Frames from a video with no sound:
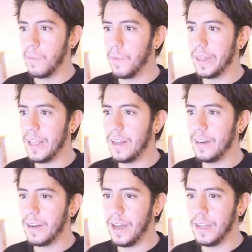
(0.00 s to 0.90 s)
But
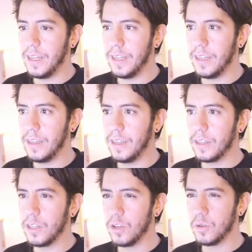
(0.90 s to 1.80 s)
then
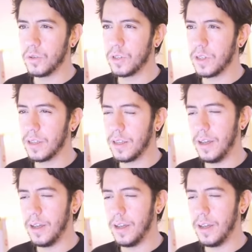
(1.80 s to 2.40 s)
I used